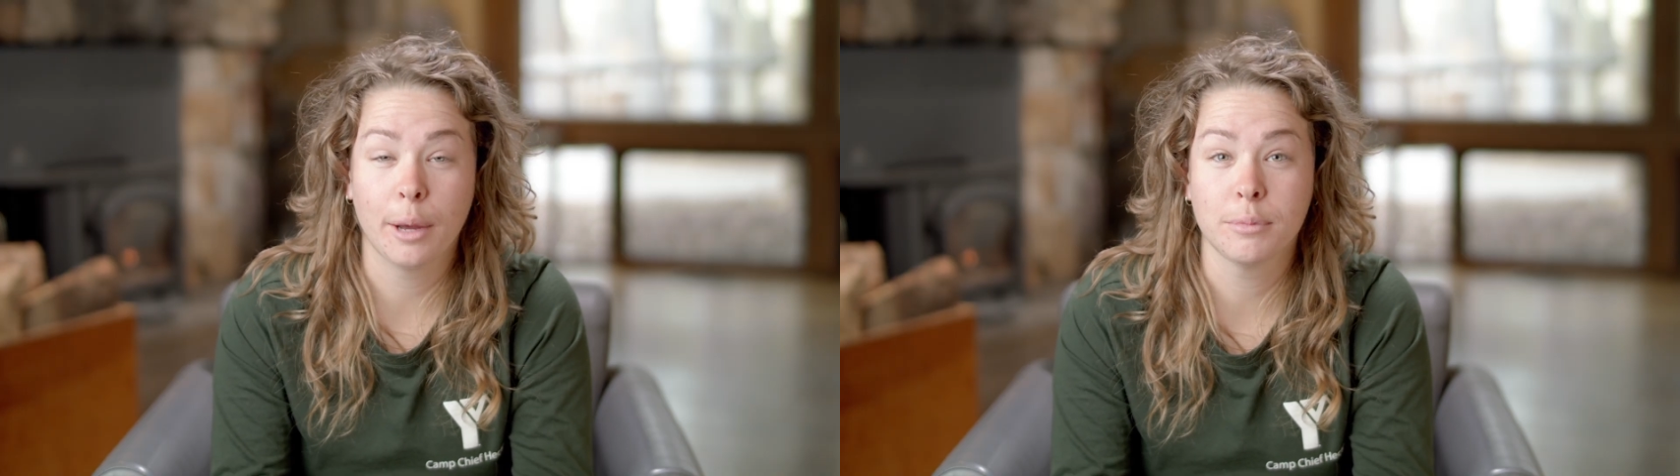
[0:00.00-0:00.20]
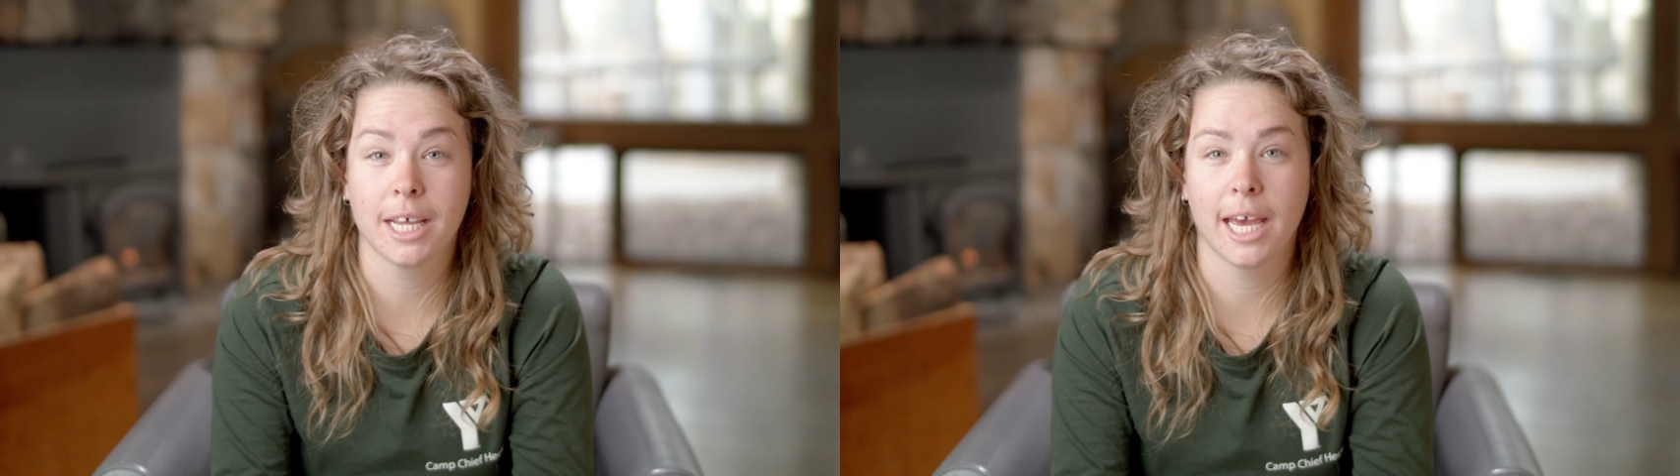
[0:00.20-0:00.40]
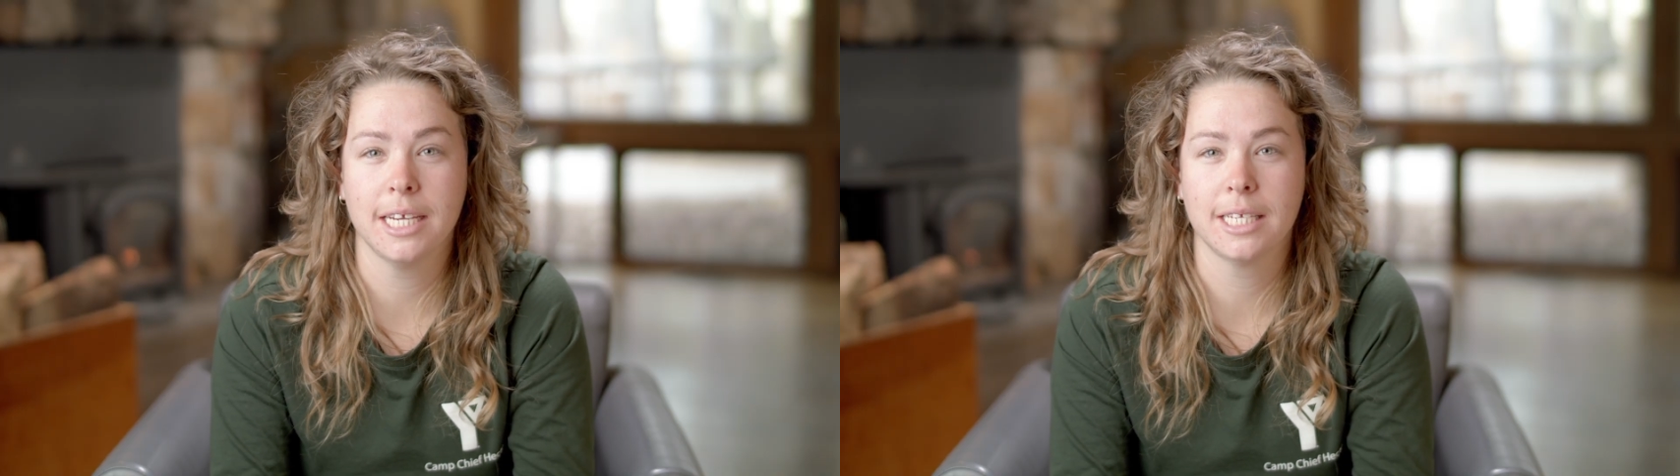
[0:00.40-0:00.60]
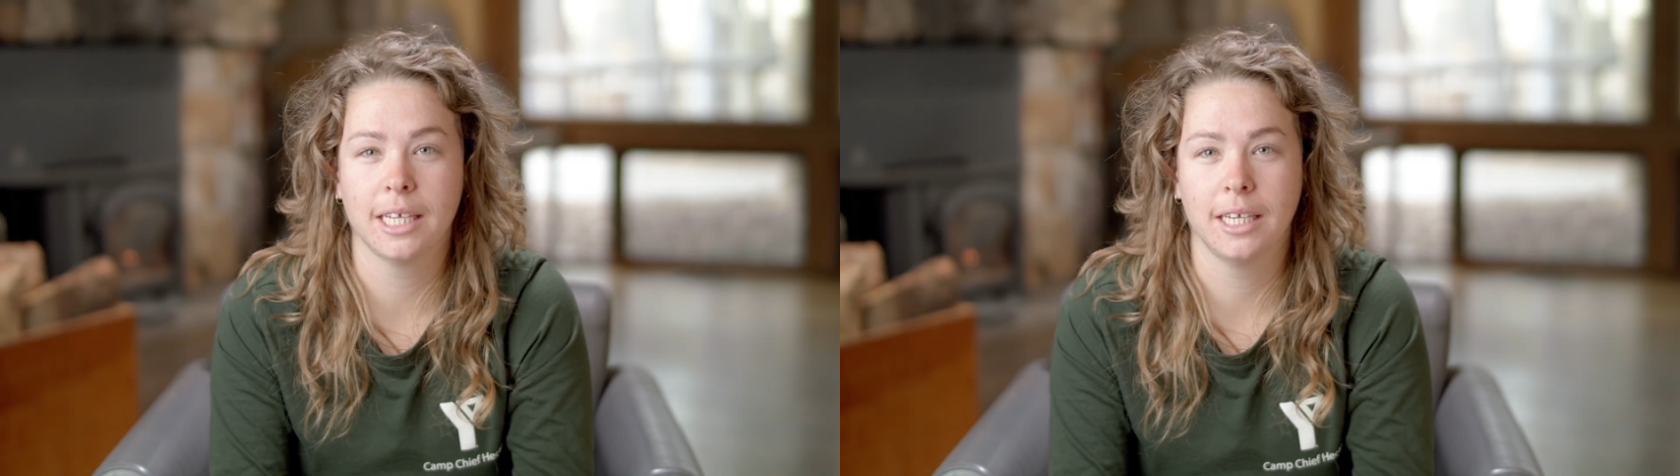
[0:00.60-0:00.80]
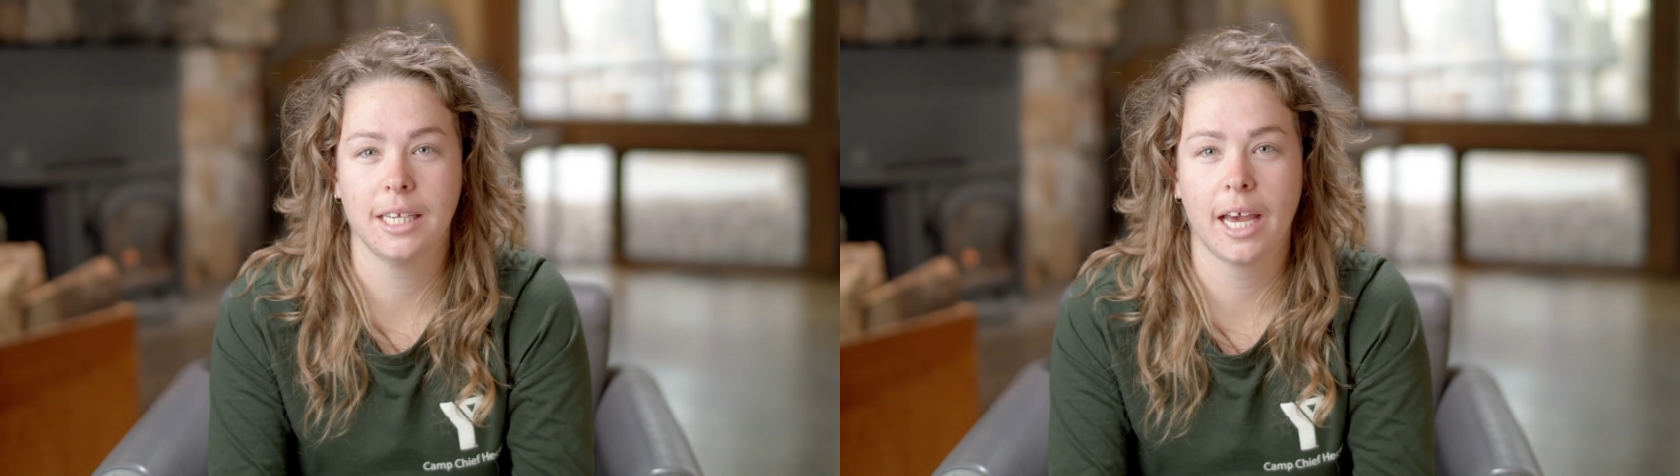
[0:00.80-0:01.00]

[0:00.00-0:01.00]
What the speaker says: up to 18